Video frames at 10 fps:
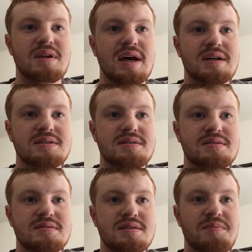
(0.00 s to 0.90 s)

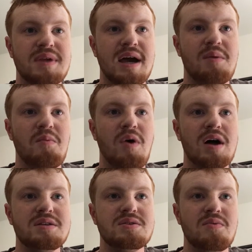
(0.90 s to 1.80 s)
as something I
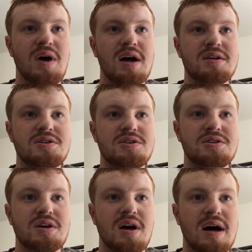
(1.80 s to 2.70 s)
want to watch.